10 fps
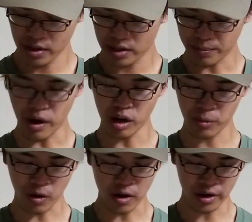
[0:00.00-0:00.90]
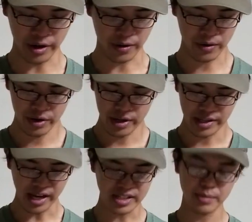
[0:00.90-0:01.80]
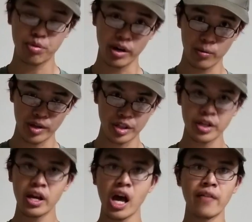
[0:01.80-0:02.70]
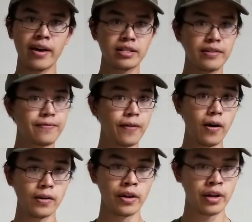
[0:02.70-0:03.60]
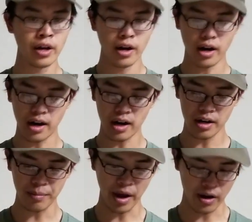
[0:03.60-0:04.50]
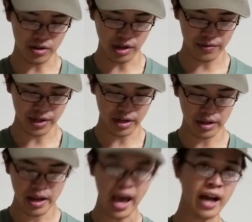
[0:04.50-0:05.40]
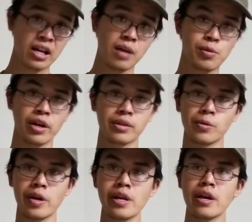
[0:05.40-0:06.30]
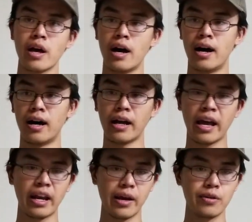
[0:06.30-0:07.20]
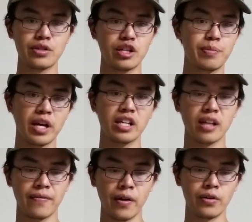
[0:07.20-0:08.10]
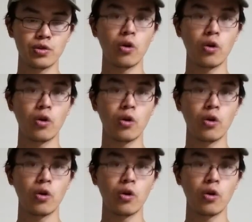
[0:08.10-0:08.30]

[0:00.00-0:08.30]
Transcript: the polymer on here is actually pretty rigid. I've actually fallen on my airsoft gun at Copperhead 3 and it was just because I fell into